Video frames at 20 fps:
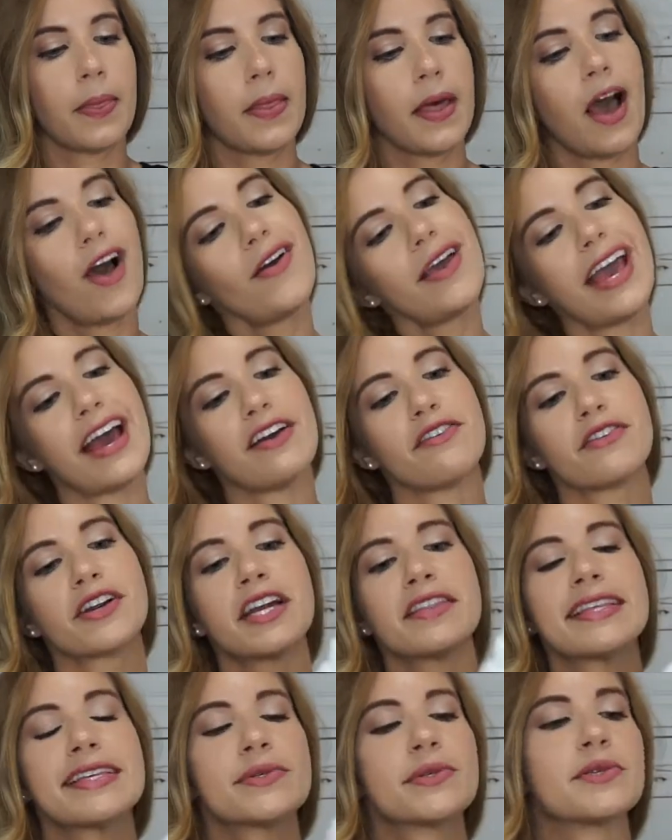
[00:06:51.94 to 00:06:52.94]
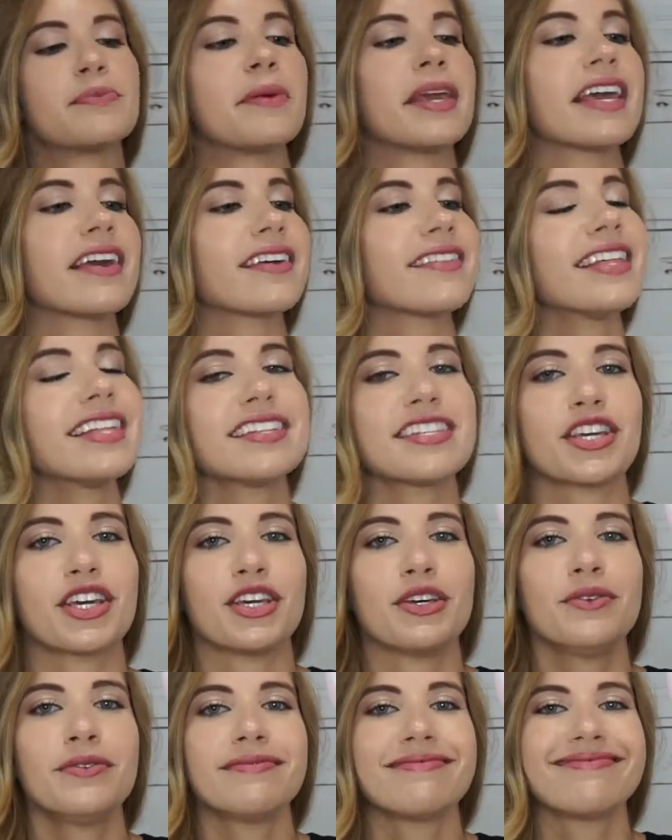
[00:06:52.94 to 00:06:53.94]
Oh yeah, I forgot this was pink. That's
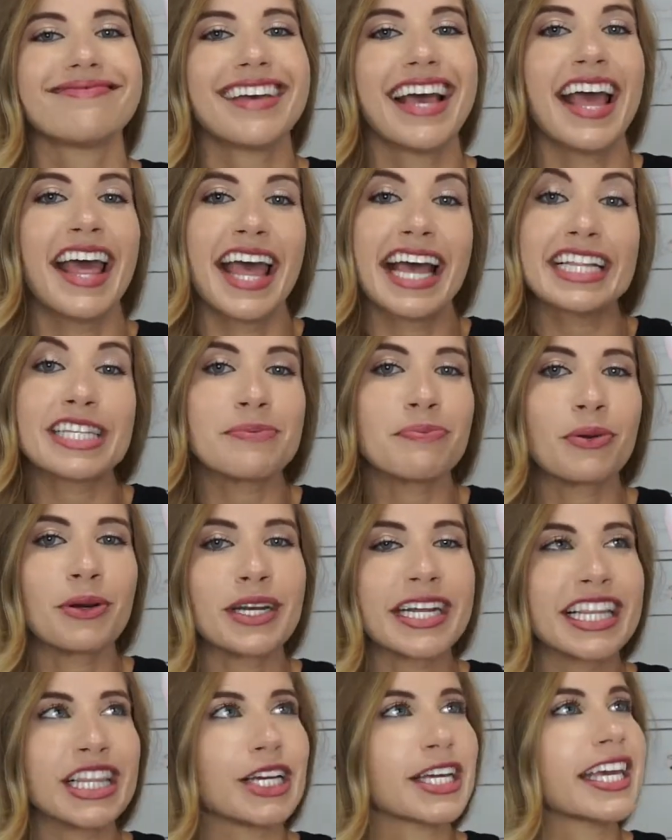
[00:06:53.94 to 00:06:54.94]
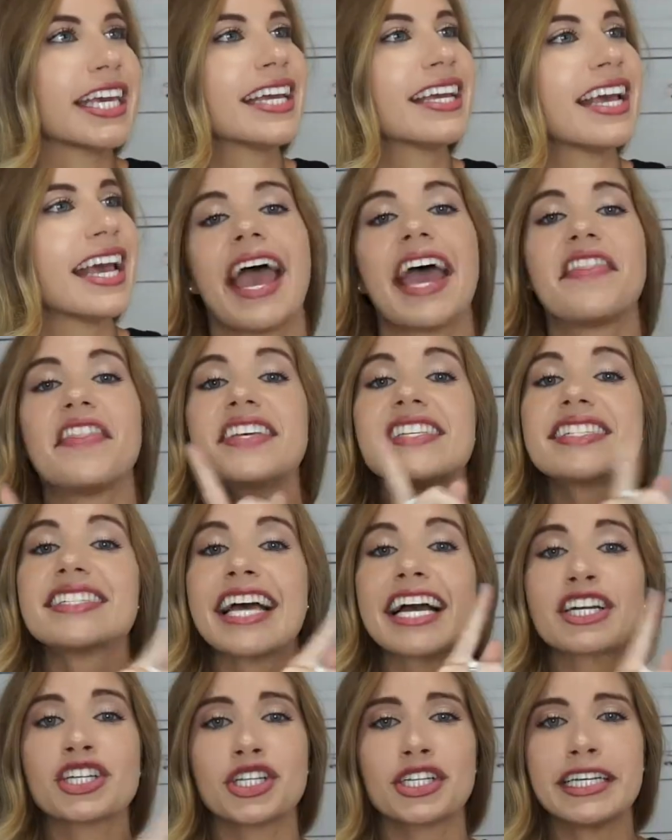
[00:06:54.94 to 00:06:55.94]
cute. That's pretty looking. And this is
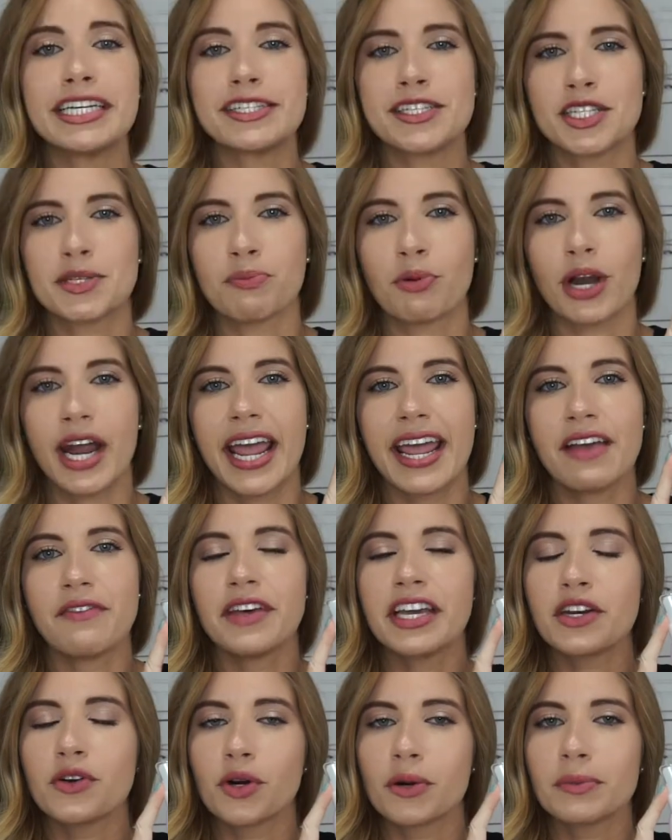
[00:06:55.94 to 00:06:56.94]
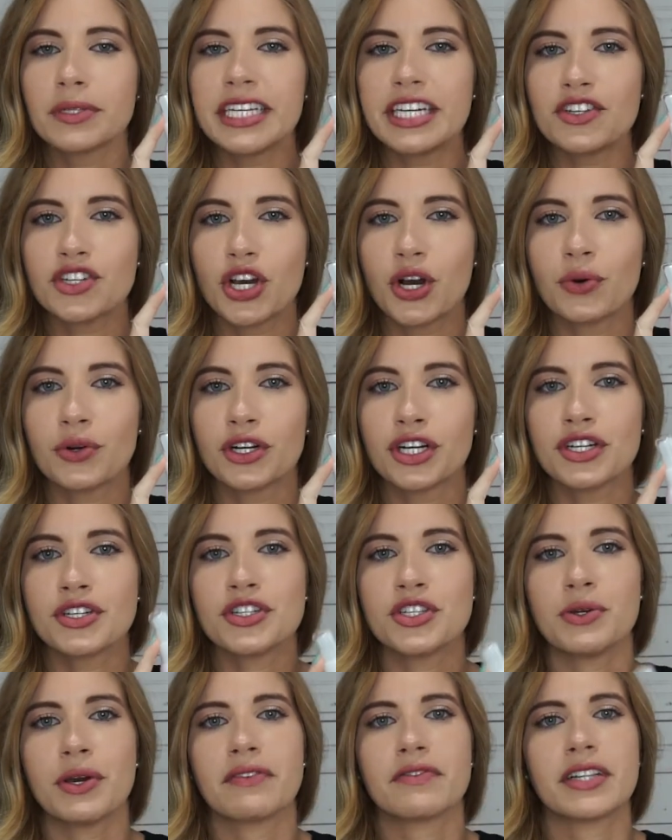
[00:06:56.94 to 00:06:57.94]
actually a spray. I feel like normally
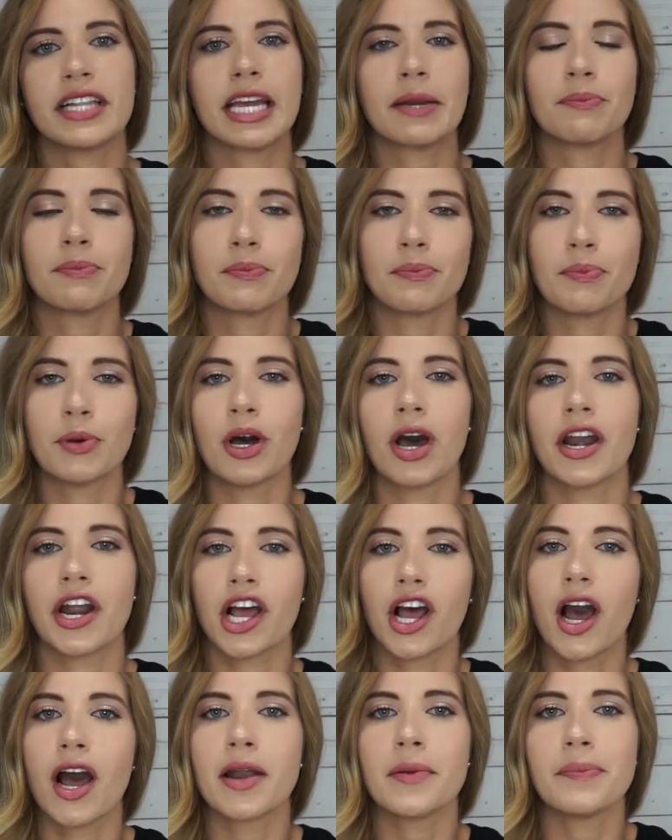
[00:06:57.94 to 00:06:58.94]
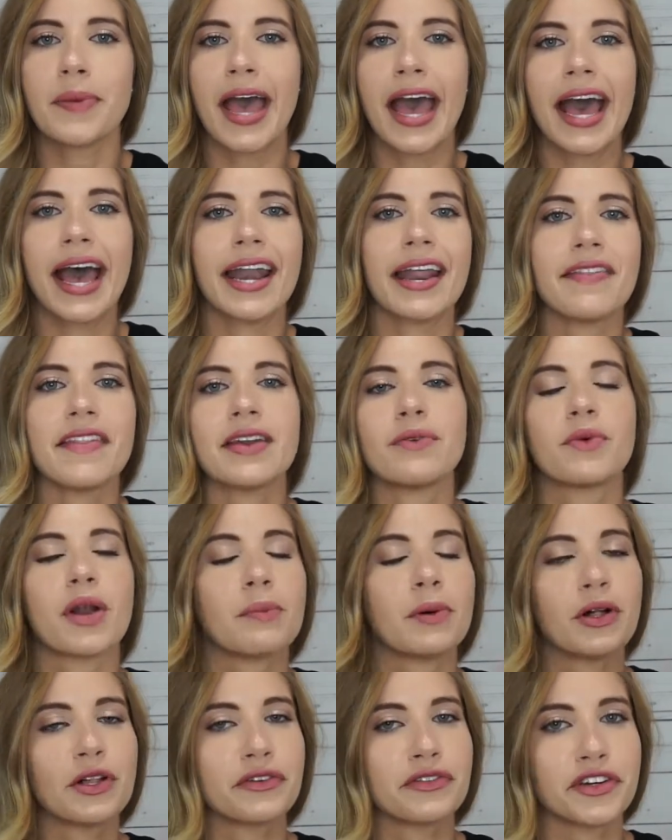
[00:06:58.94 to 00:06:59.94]
toners you have to like put on a cotton pad and then
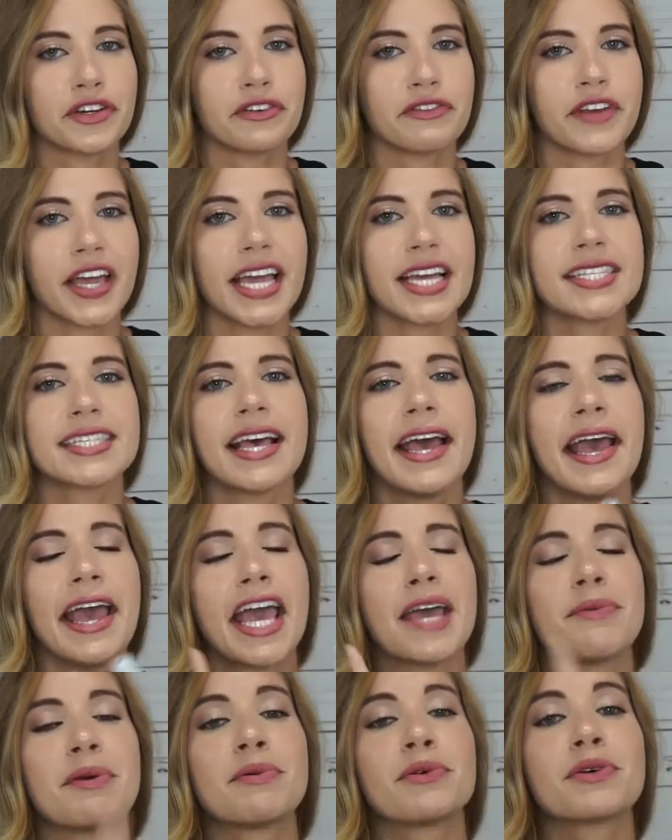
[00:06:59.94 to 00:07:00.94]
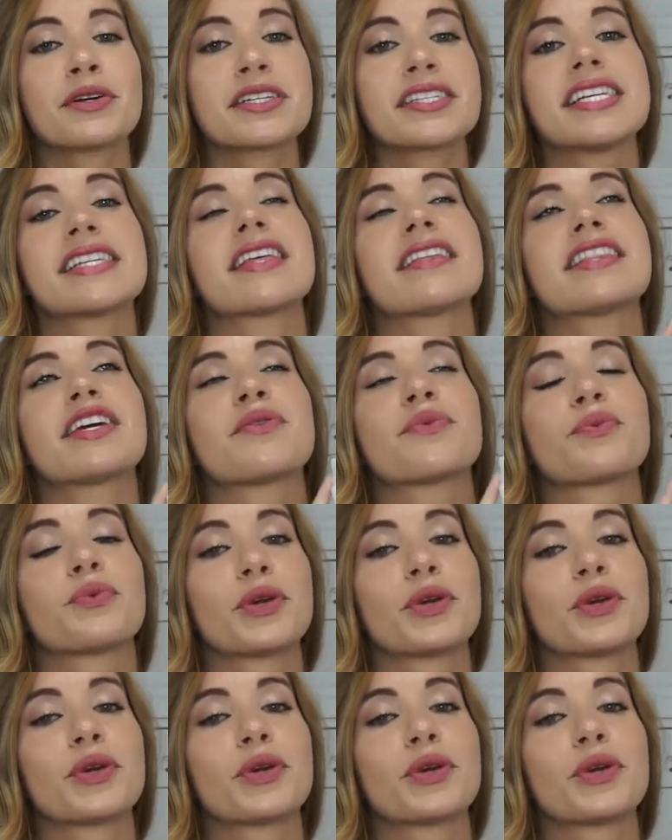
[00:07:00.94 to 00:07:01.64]
rub all over your face. And people were saying that they